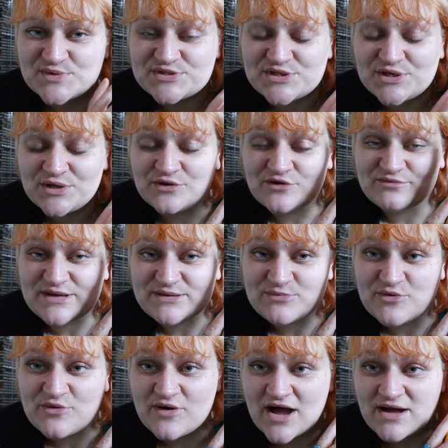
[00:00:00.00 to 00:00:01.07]
which a lot of
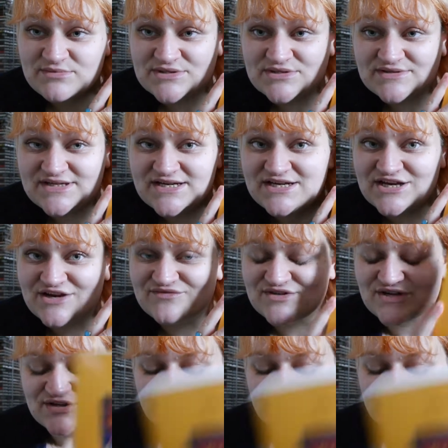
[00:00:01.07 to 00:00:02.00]
people absolutely loved